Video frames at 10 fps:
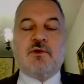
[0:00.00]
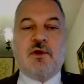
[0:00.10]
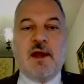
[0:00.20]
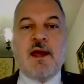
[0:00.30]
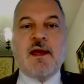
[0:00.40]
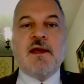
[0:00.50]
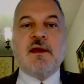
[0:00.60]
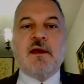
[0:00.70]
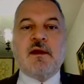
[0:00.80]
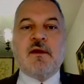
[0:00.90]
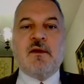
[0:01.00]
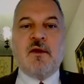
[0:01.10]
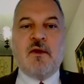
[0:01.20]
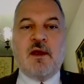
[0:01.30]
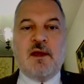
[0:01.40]
Today,
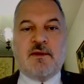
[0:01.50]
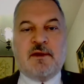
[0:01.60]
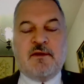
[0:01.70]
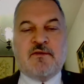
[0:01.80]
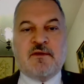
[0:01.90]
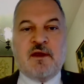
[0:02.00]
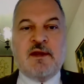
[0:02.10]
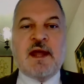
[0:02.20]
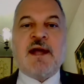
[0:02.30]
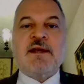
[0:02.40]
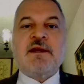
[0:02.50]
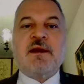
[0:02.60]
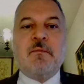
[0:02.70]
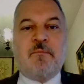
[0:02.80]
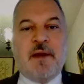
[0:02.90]
it is not
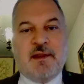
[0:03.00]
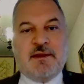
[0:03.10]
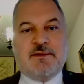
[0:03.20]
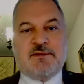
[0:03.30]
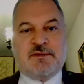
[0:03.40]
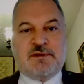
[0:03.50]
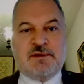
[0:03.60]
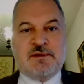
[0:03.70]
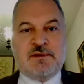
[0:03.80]
balanced.